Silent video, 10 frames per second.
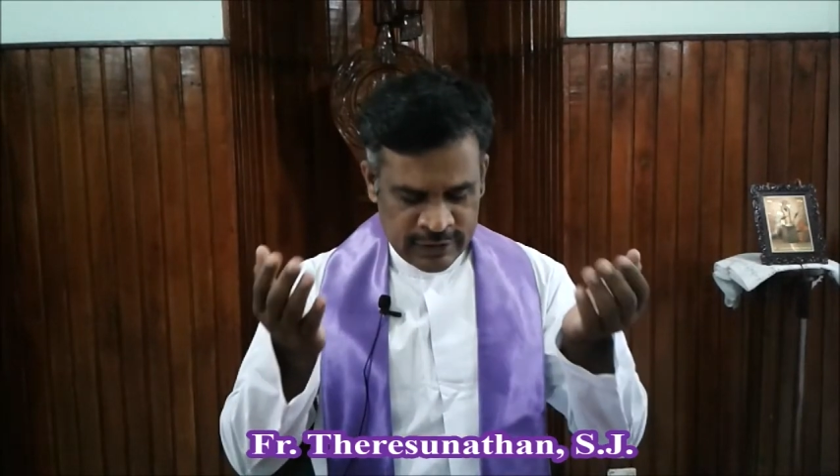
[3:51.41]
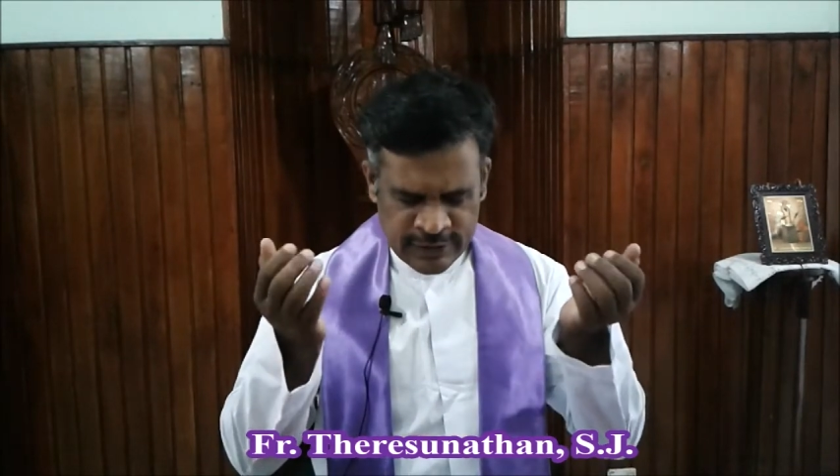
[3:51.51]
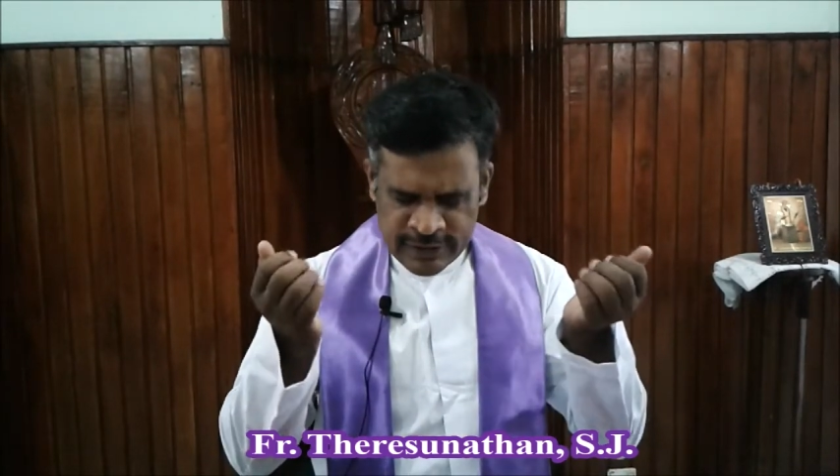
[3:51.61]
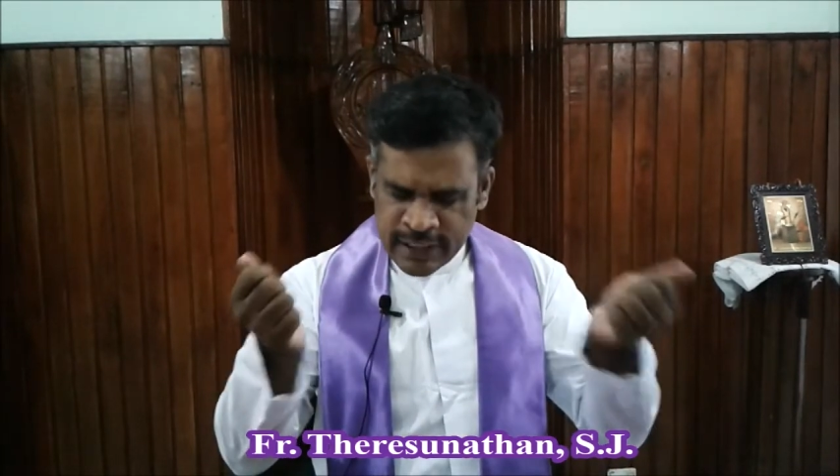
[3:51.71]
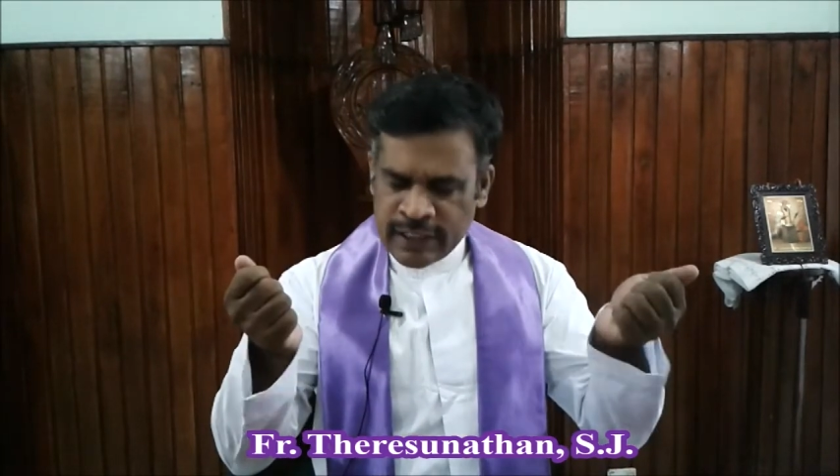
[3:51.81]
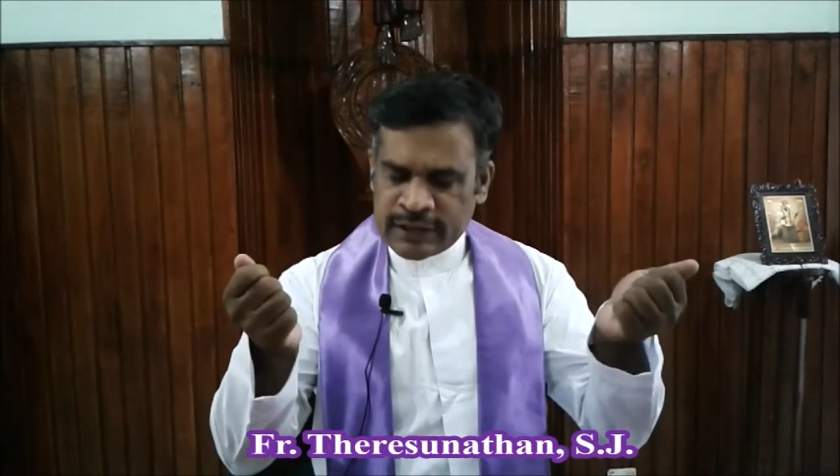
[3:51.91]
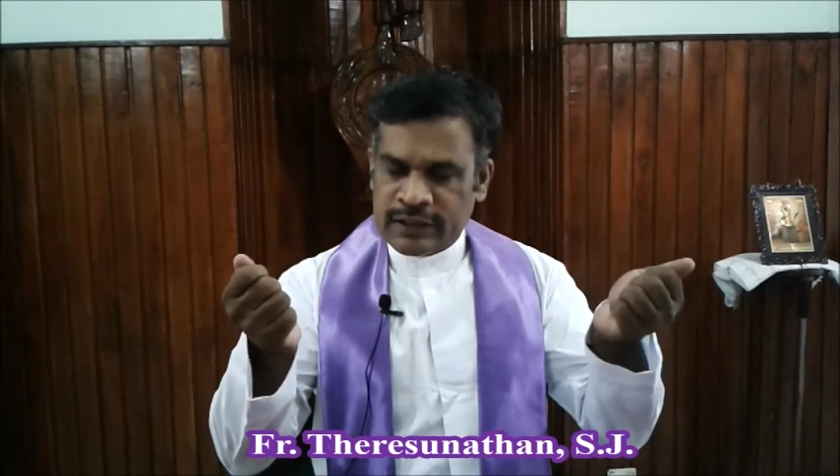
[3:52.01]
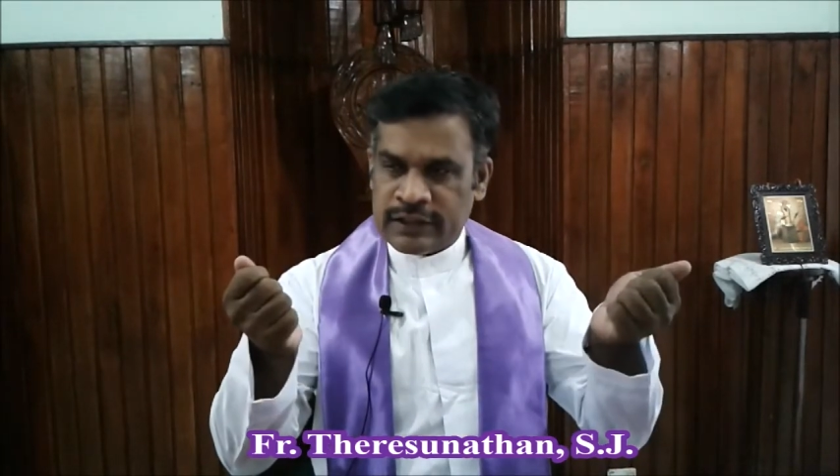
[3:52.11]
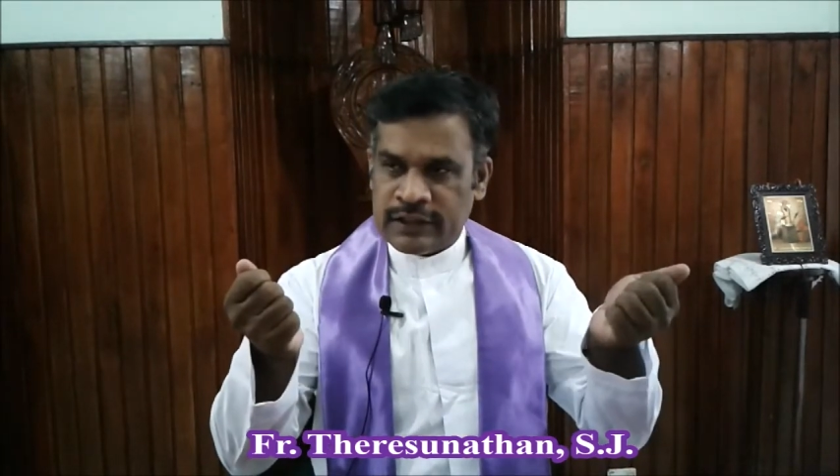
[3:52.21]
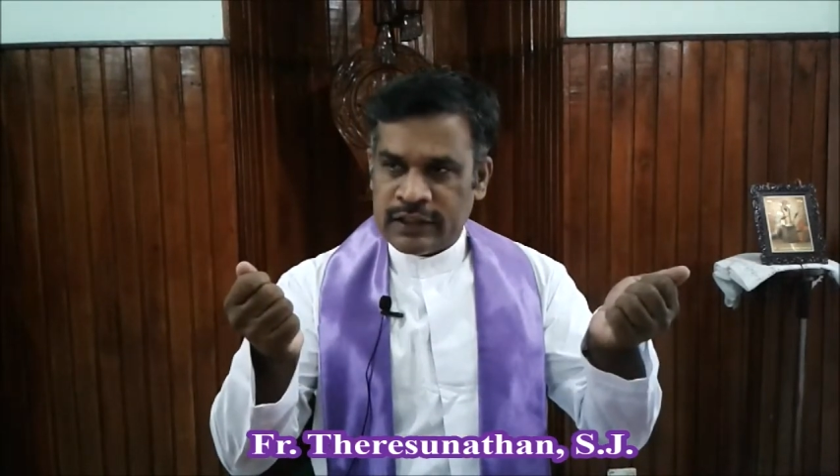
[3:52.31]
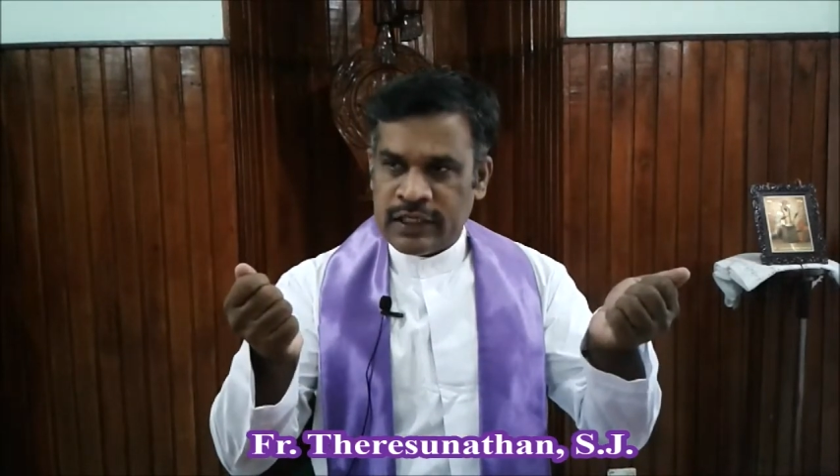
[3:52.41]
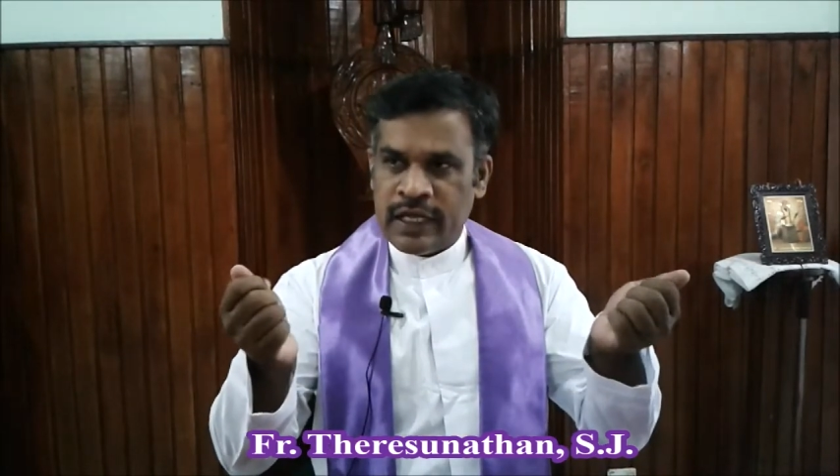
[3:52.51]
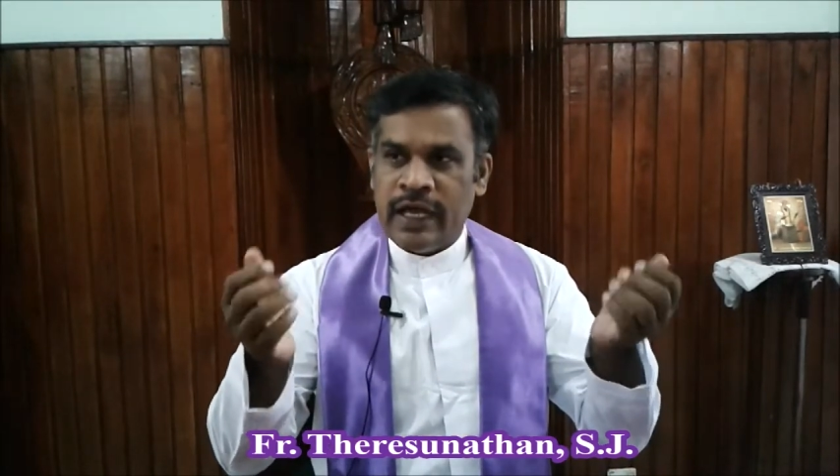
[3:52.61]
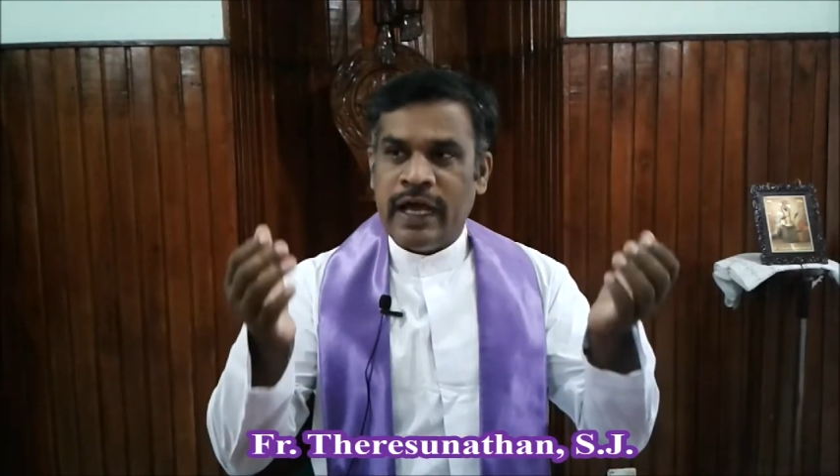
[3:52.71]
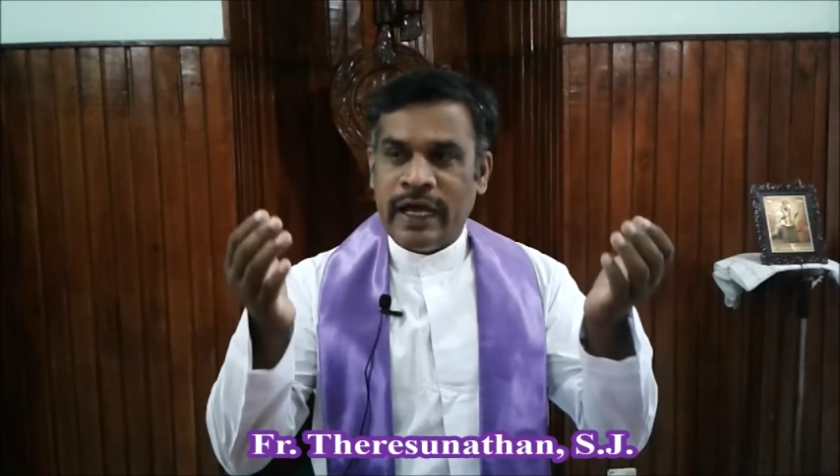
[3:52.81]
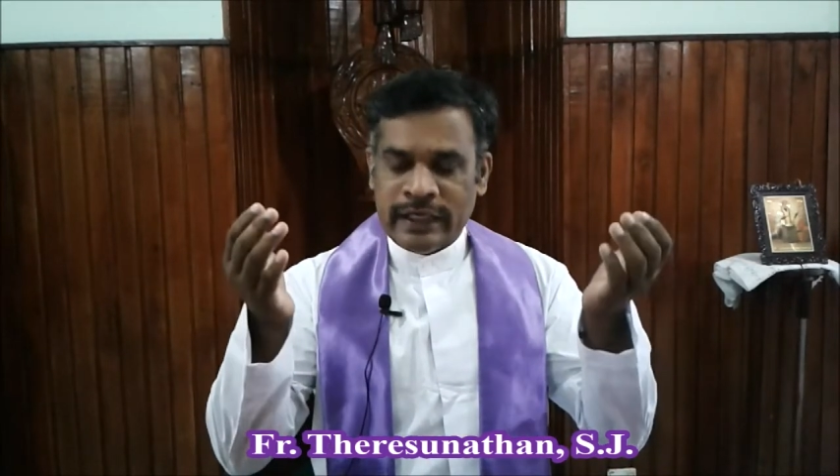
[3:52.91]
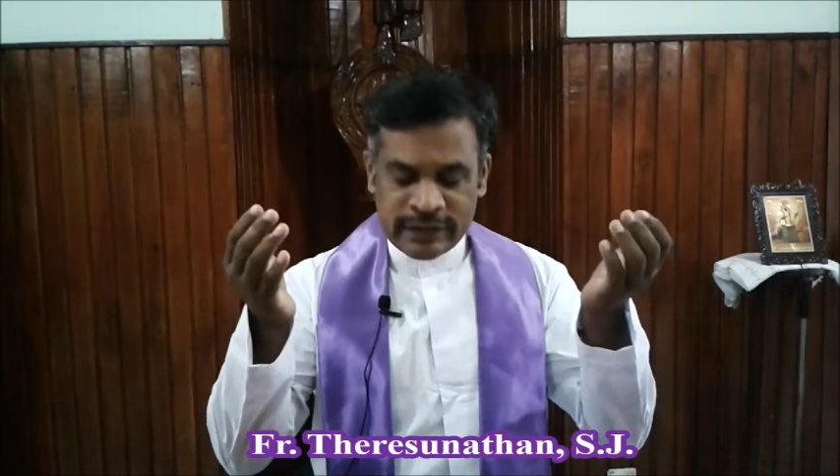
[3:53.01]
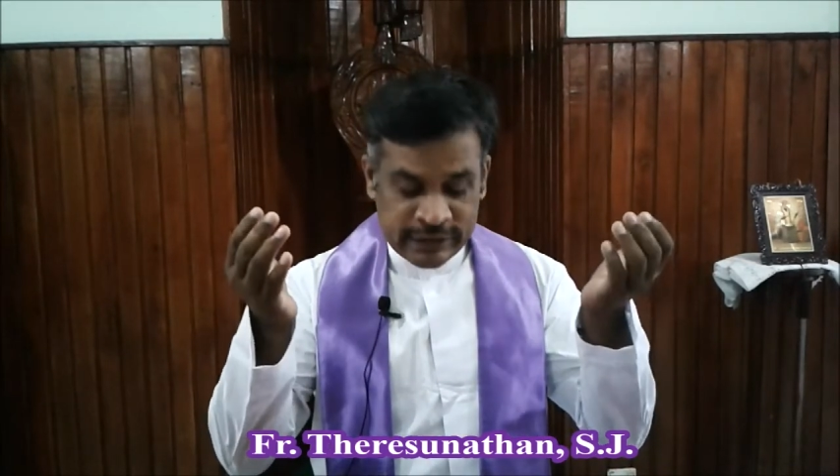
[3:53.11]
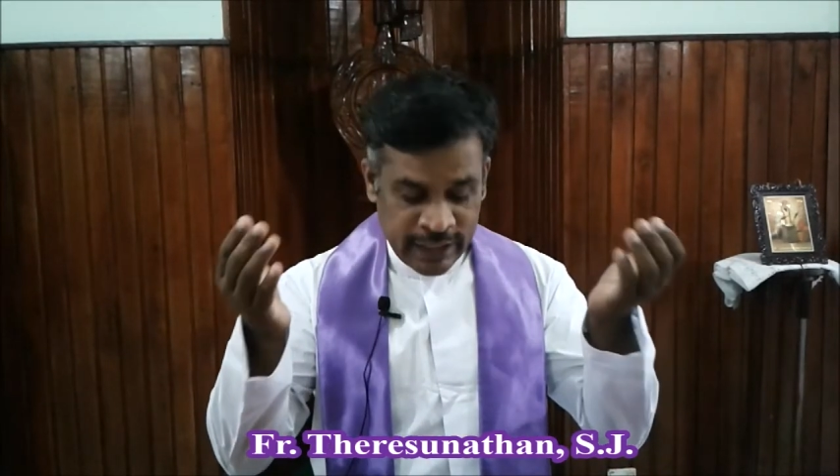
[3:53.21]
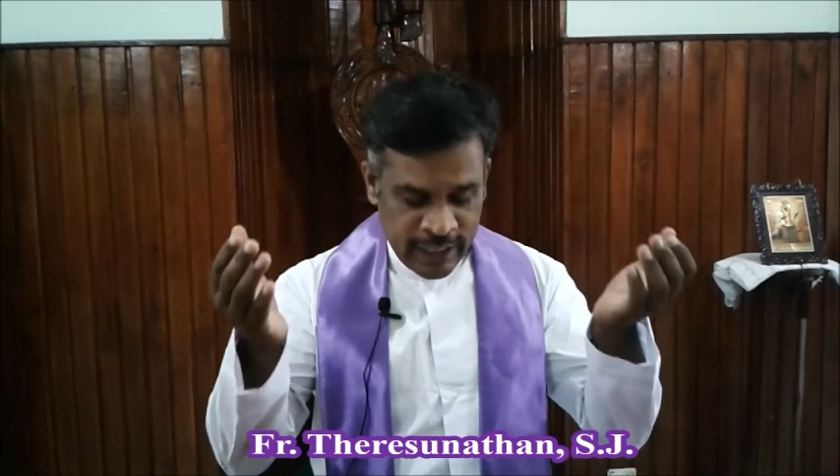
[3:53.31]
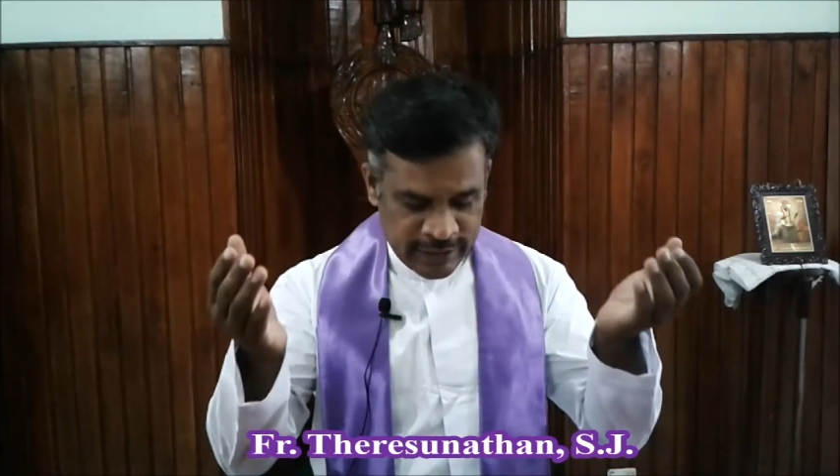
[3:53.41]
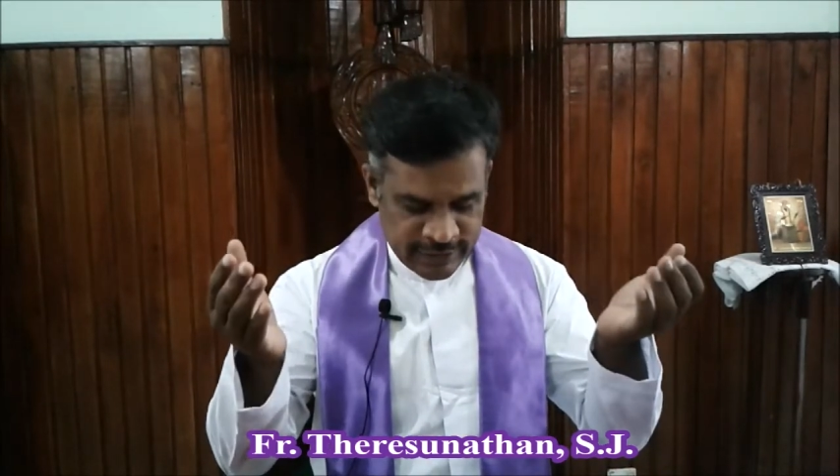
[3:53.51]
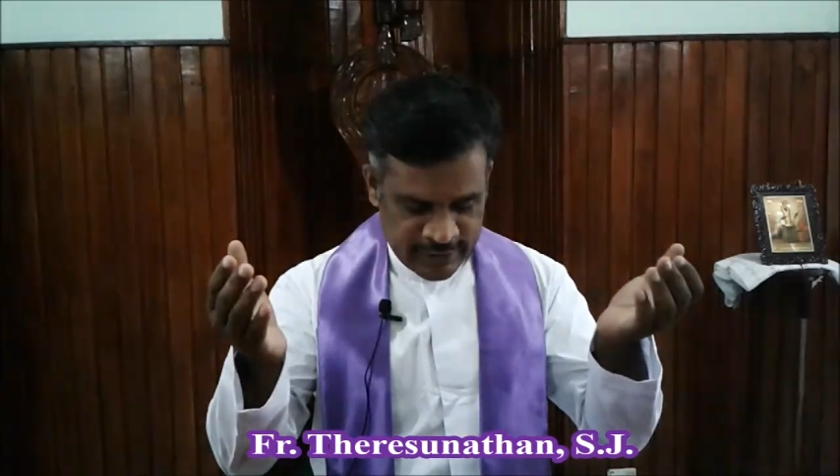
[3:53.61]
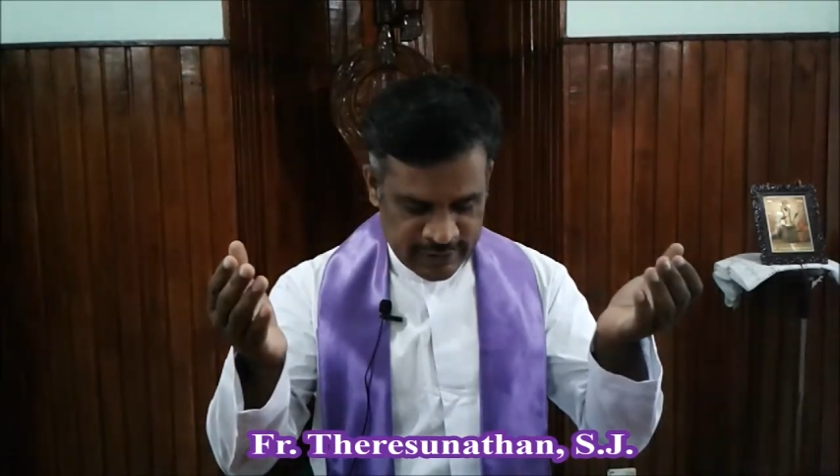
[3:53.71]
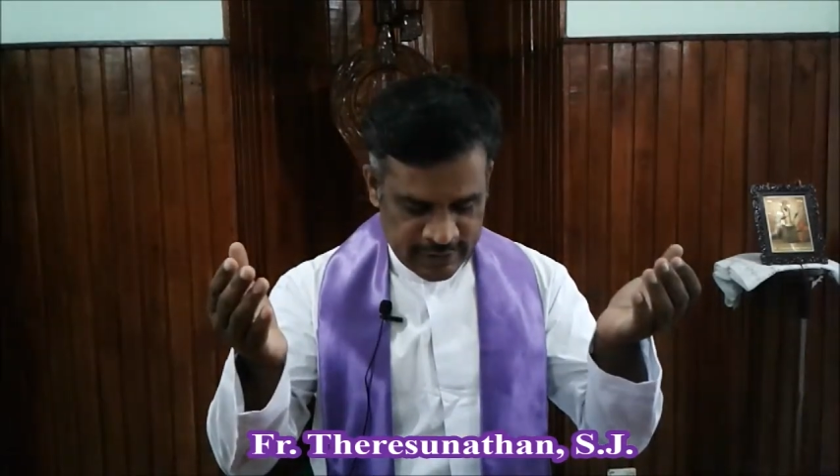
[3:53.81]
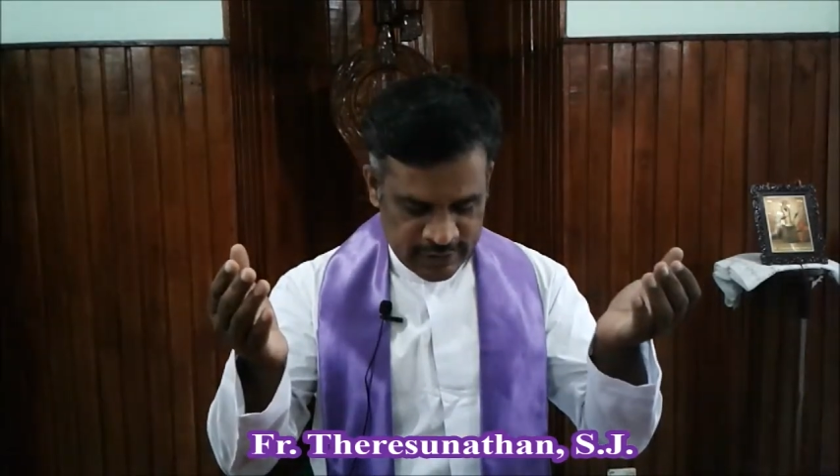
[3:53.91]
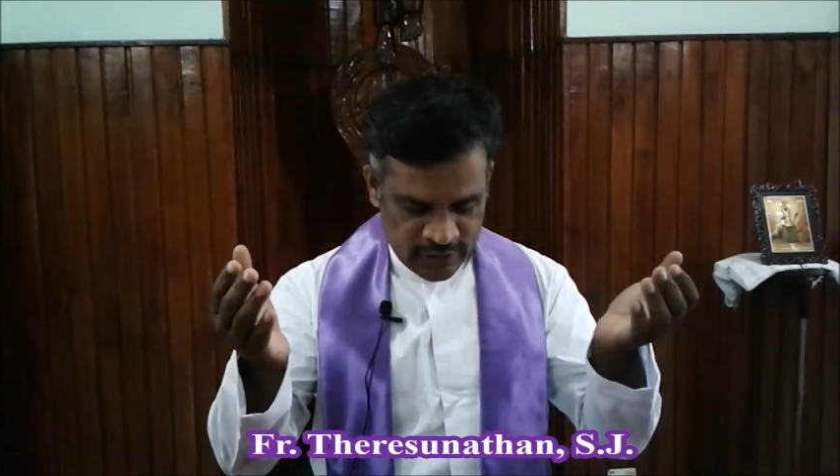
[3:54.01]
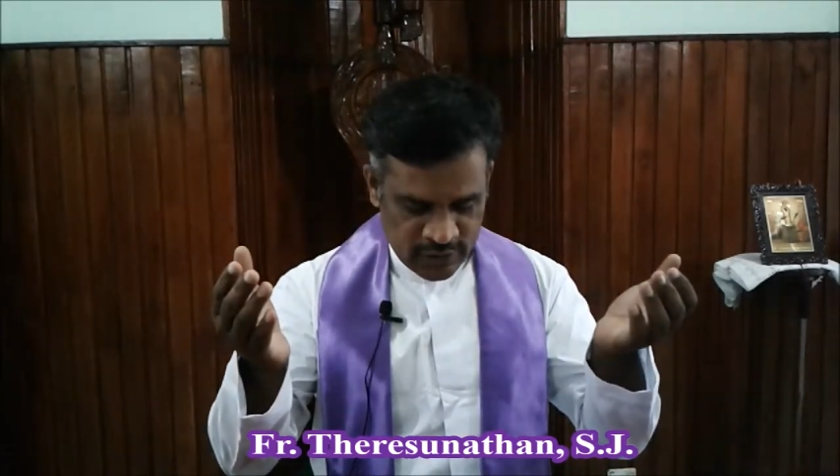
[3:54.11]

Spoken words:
strength and grace